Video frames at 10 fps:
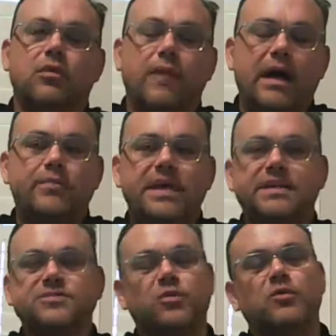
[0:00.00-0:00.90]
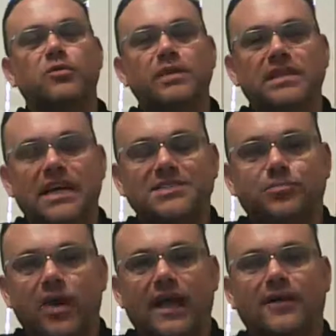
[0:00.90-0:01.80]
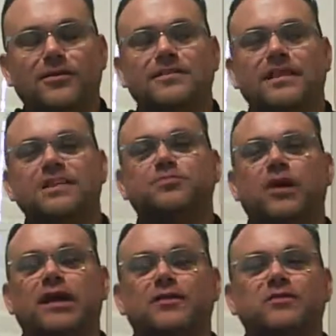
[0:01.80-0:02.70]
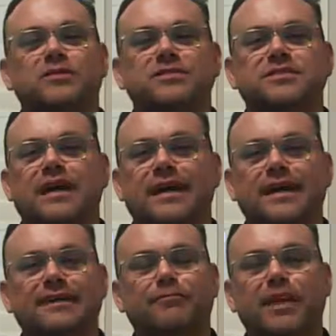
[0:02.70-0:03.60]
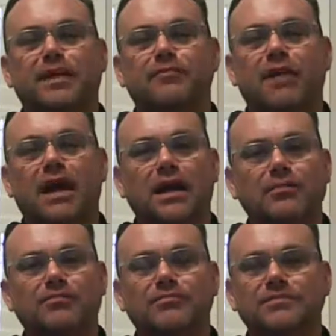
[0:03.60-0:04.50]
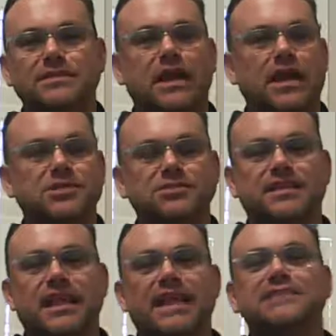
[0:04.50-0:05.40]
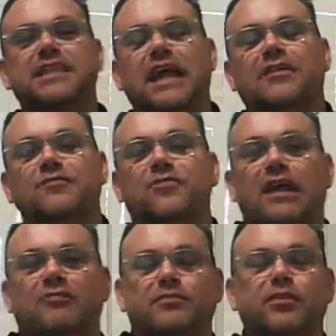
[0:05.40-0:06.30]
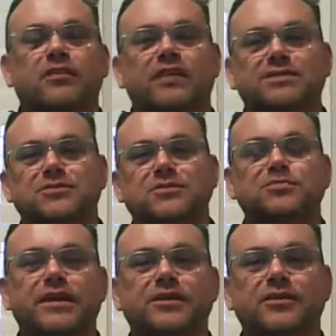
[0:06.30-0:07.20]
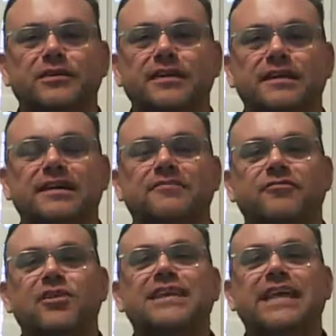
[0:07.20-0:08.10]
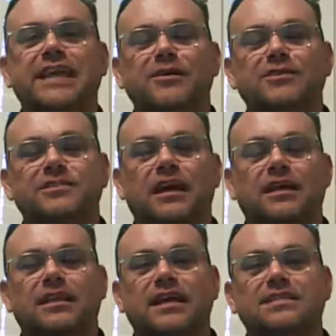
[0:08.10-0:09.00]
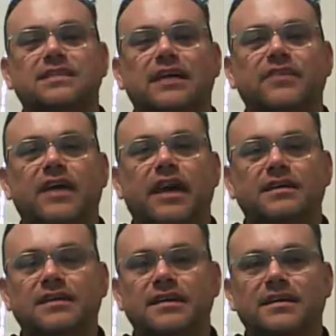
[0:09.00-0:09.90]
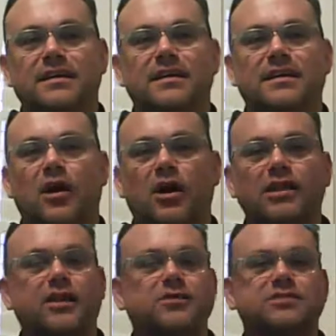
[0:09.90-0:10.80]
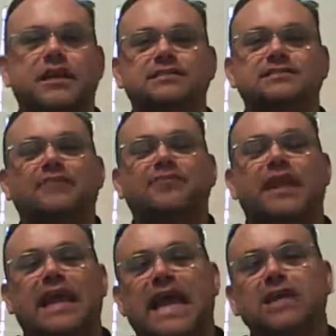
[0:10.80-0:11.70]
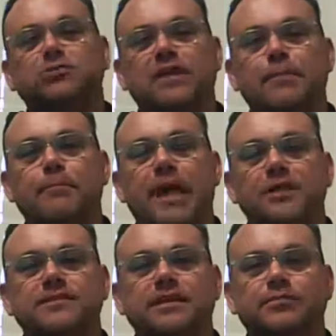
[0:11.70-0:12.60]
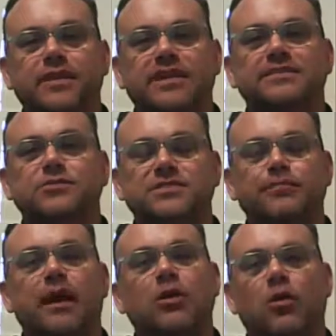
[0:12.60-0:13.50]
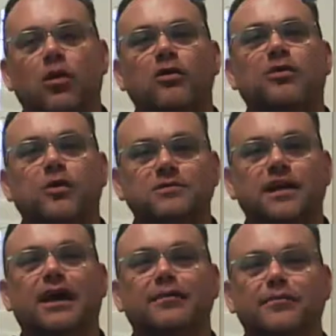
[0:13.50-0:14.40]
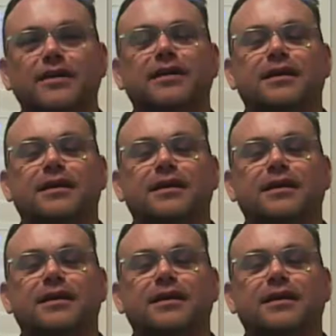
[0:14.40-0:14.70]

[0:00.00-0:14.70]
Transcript: Well, my biggest one would be Les Brown. Les Brown was uh, been my gosh, hands down favorite motivational speaker for years. Uh, like I said, I've got a uh, audio set tape that actually melted because it was in my car the whole time,